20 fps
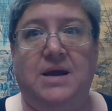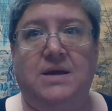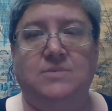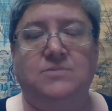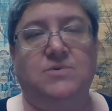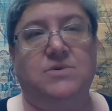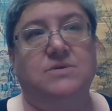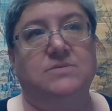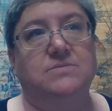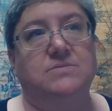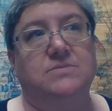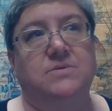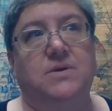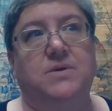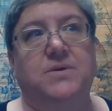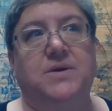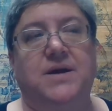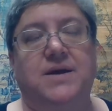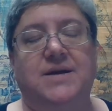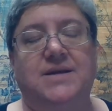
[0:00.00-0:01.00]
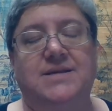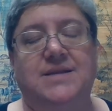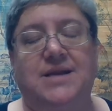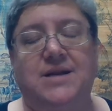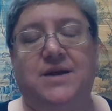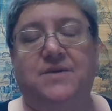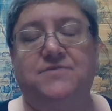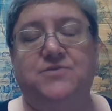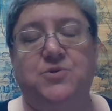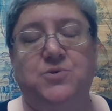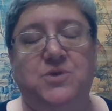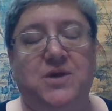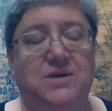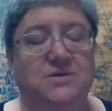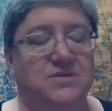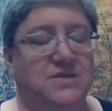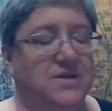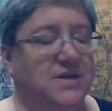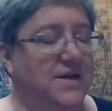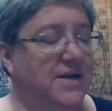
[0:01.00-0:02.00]
Well, okay, of
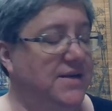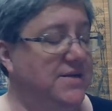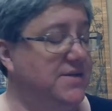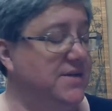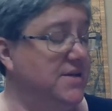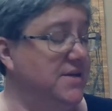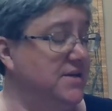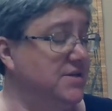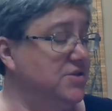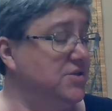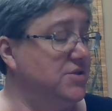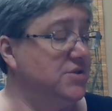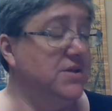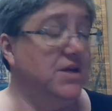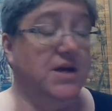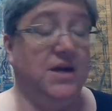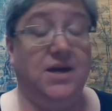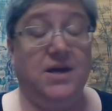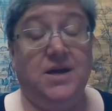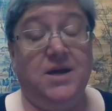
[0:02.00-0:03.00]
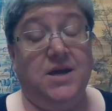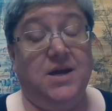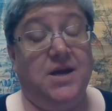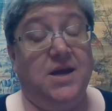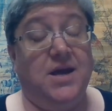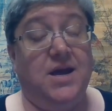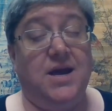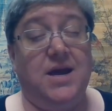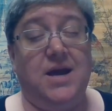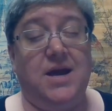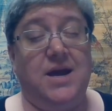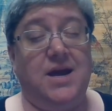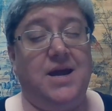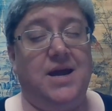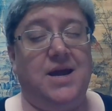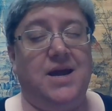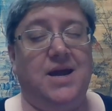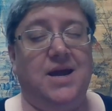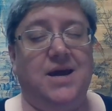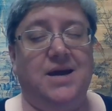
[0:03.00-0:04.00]
2018, I should say.
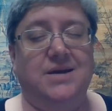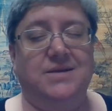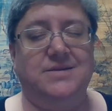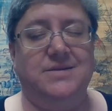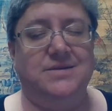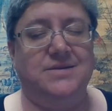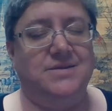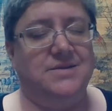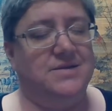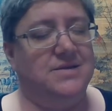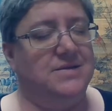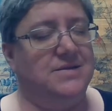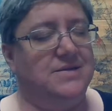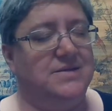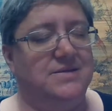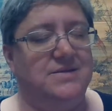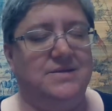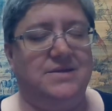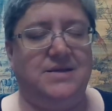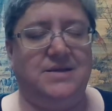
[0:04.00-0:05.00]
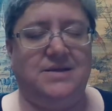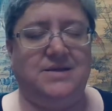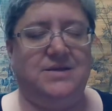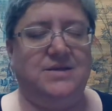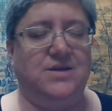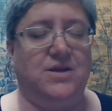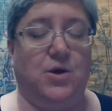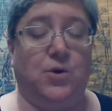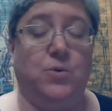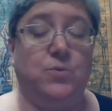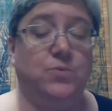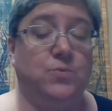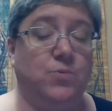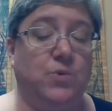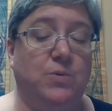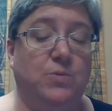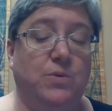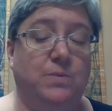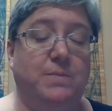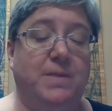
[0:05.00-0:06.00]
And,
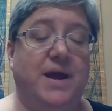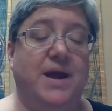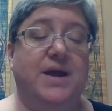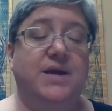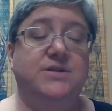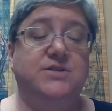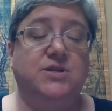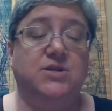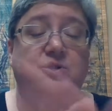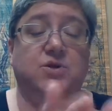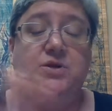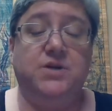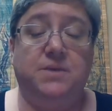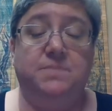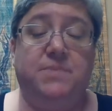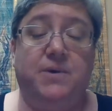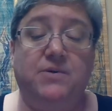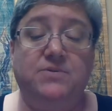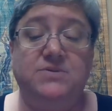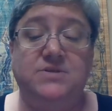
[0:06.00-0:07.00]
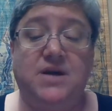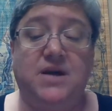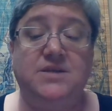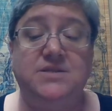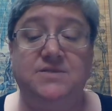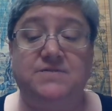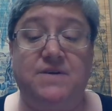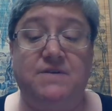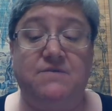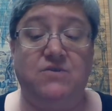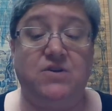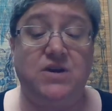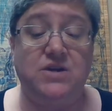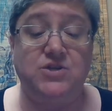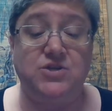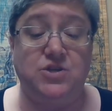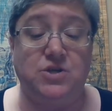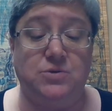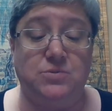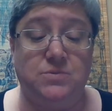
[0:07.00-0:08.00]
we were made to look at both sides of every
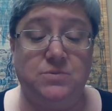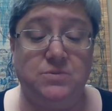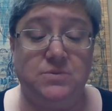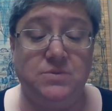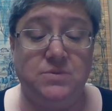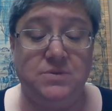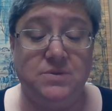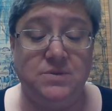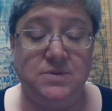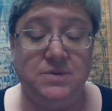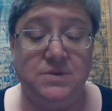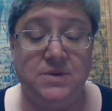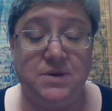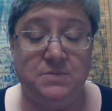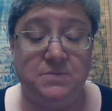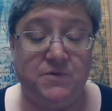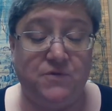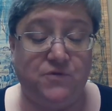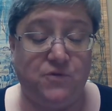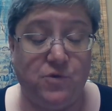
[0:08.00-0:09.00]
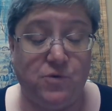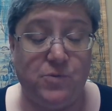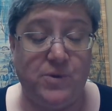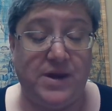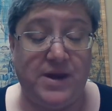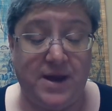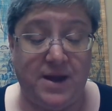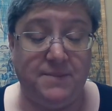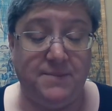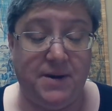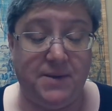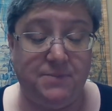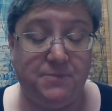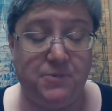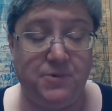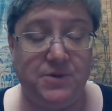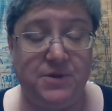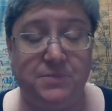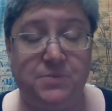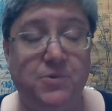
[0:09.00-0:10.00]
issue before we came up
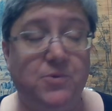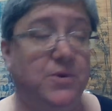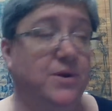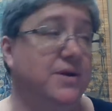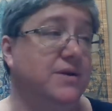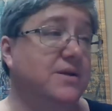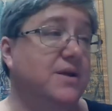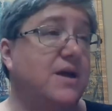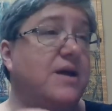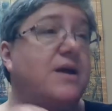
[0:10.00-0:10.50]
with a point.